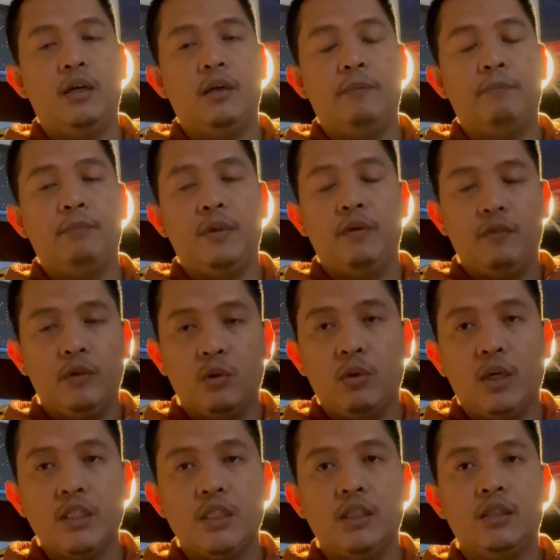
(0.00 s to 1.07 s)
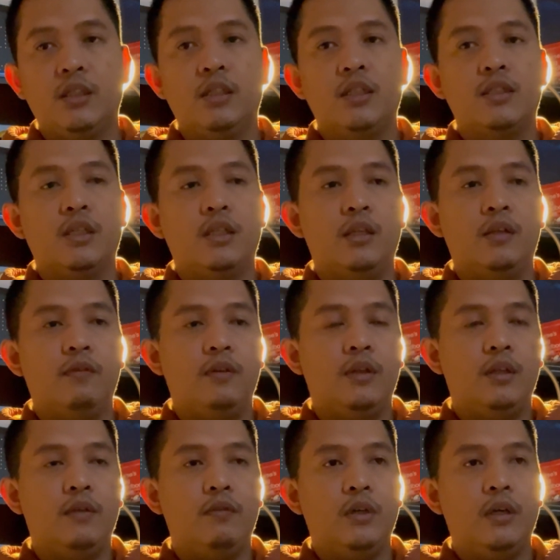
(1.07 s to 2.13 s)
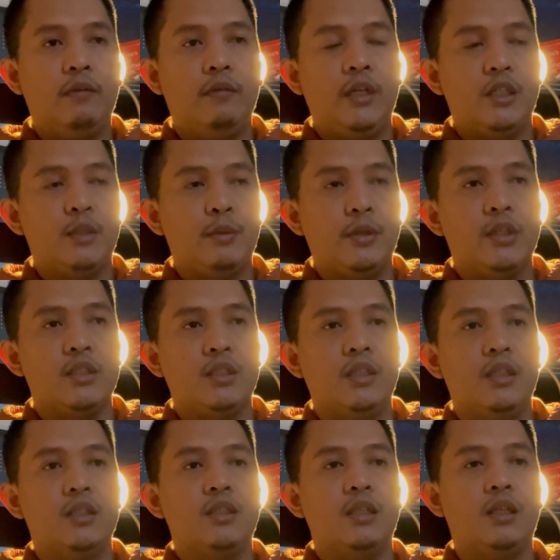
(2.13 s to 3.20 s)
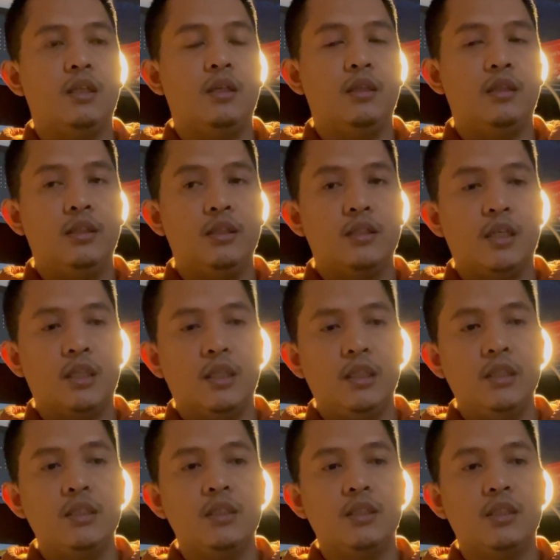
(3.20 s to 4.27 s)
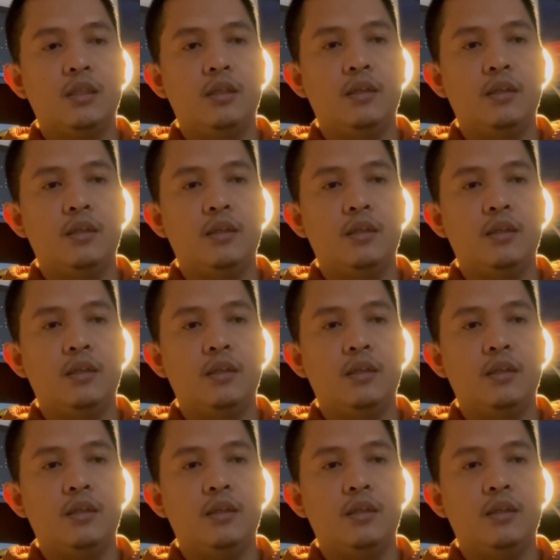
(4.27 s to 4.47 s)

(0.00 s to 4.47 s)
if you're watching this, and if you haven't experienced this, at least